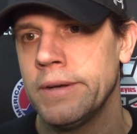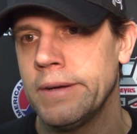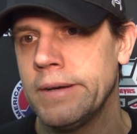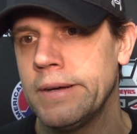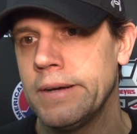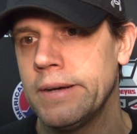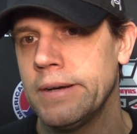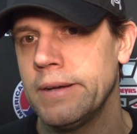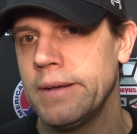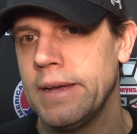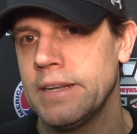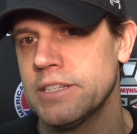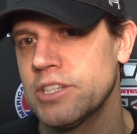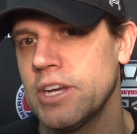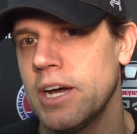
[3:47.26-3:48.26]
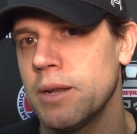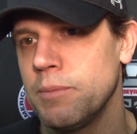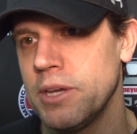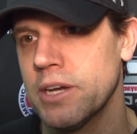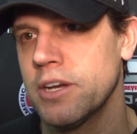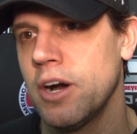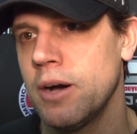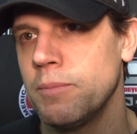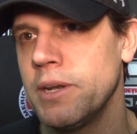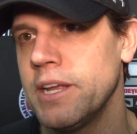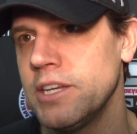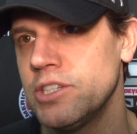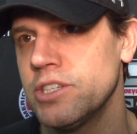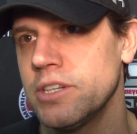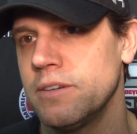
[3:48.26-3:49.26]
and it's got to be a
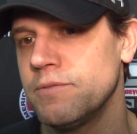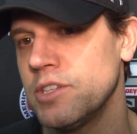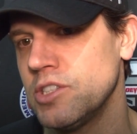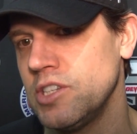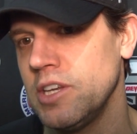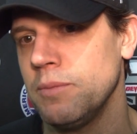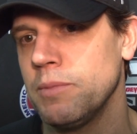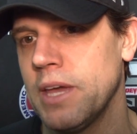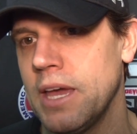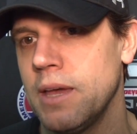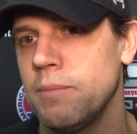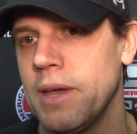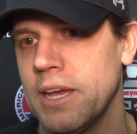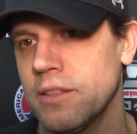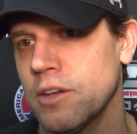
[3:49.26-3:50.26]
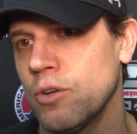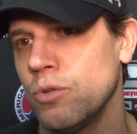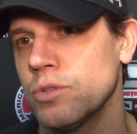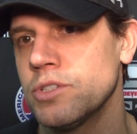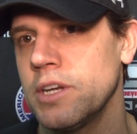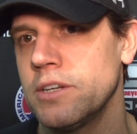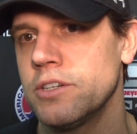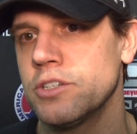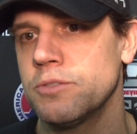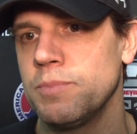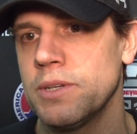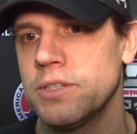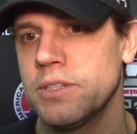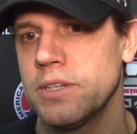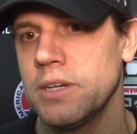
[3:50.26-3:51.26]
combination of the team game and the goaltenders,
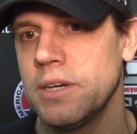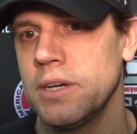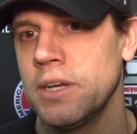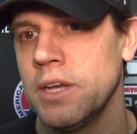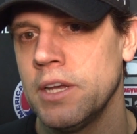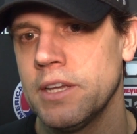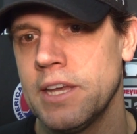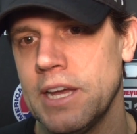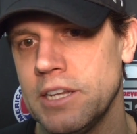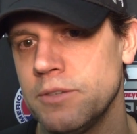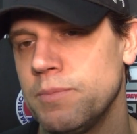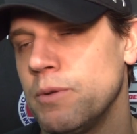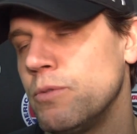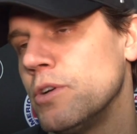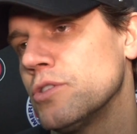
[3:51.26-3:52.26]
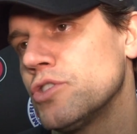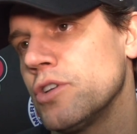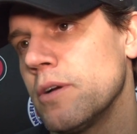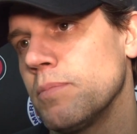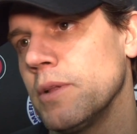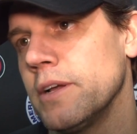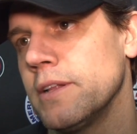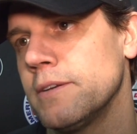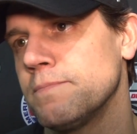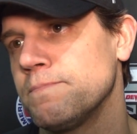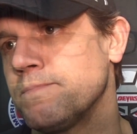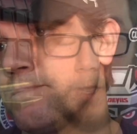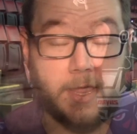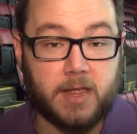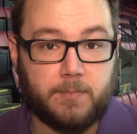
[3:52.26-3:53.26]
but Kenny's been real sharp lately.
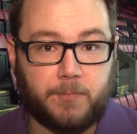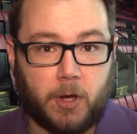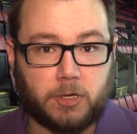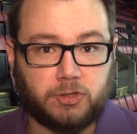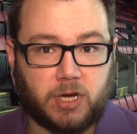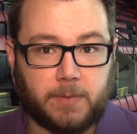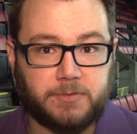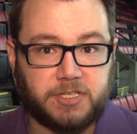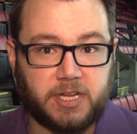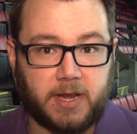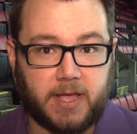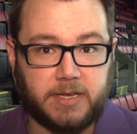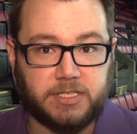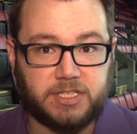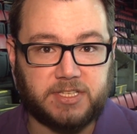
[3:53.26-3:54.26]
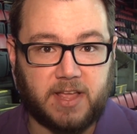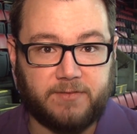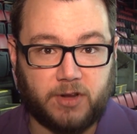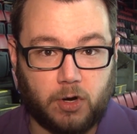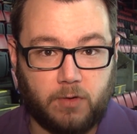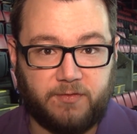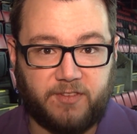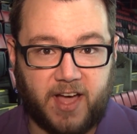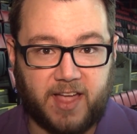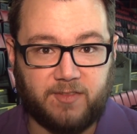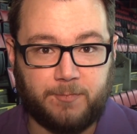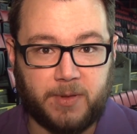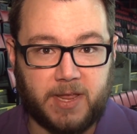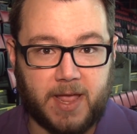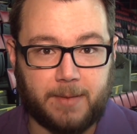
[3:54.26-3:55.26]
Again, puck drops tonight,
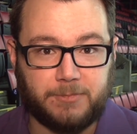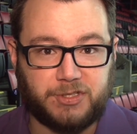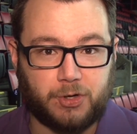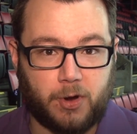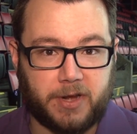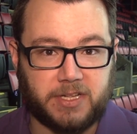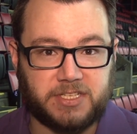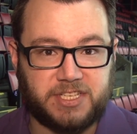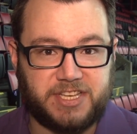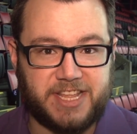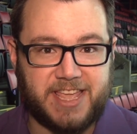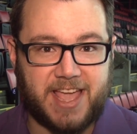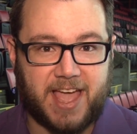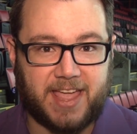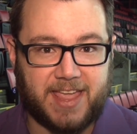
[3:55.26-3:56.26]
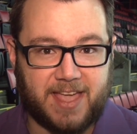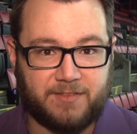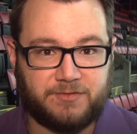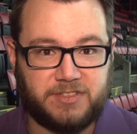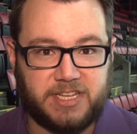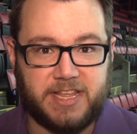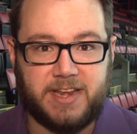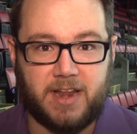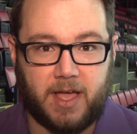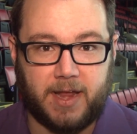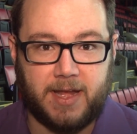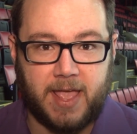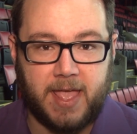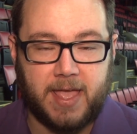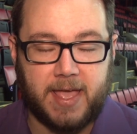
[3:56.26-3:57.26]
7.05 p.m. Join us, DIFD
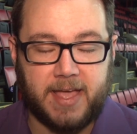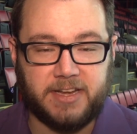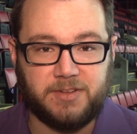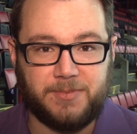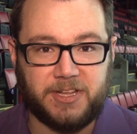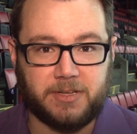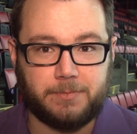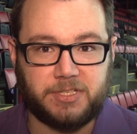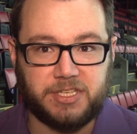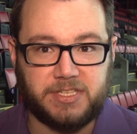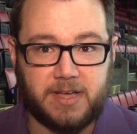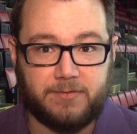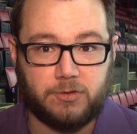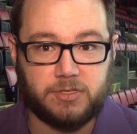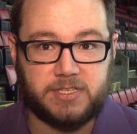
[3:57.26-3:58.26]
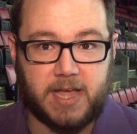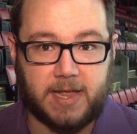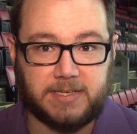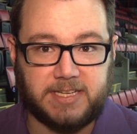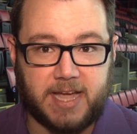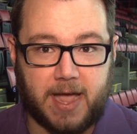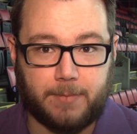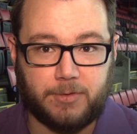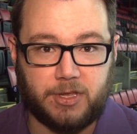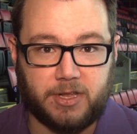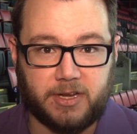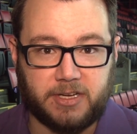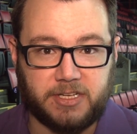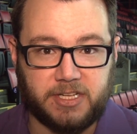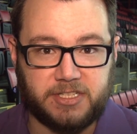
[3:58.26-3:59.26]
night. Head to binghamtondevils.com. You
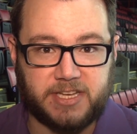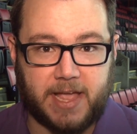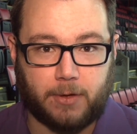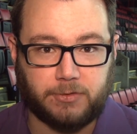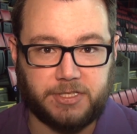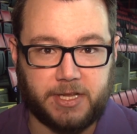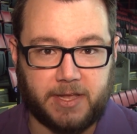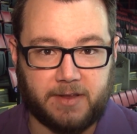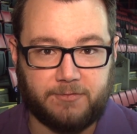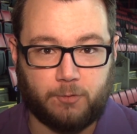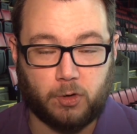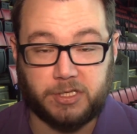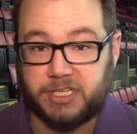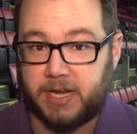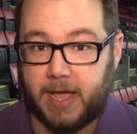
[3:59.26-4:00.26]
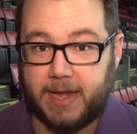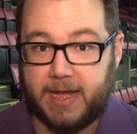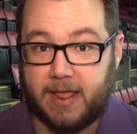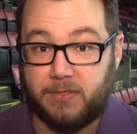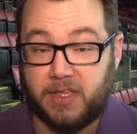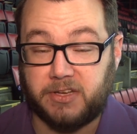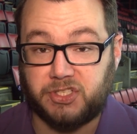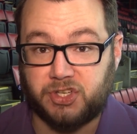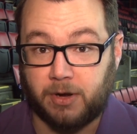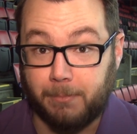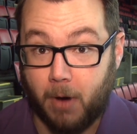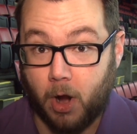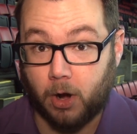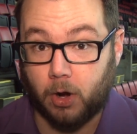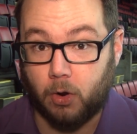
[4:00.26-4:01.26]
can get a discount ticket for tonight. And then
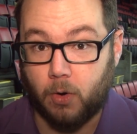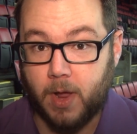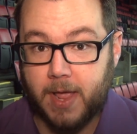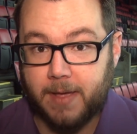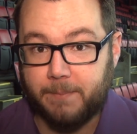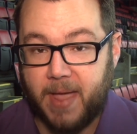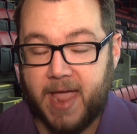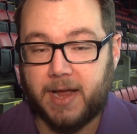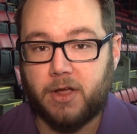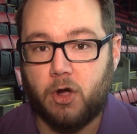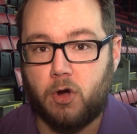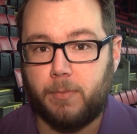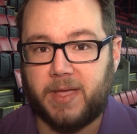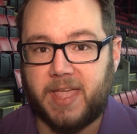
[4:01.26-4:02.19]
tomorrow, back home